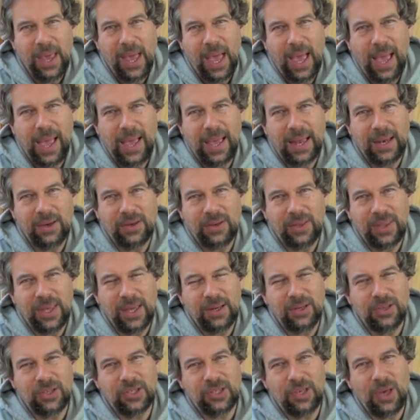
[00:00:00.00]
and
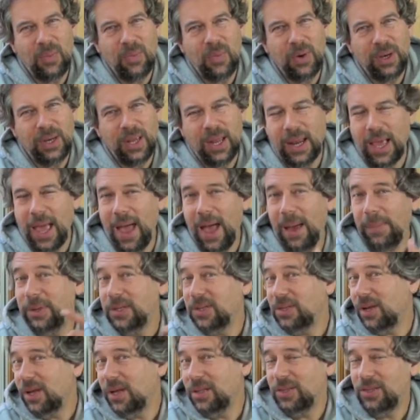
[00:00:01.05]
then someone at
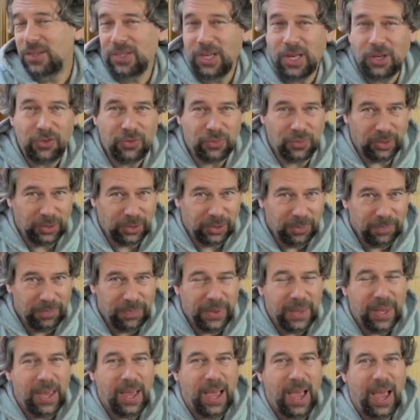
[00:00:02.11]
Amazon Central
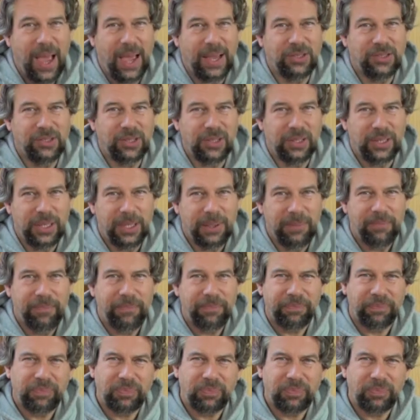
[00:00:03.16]
actually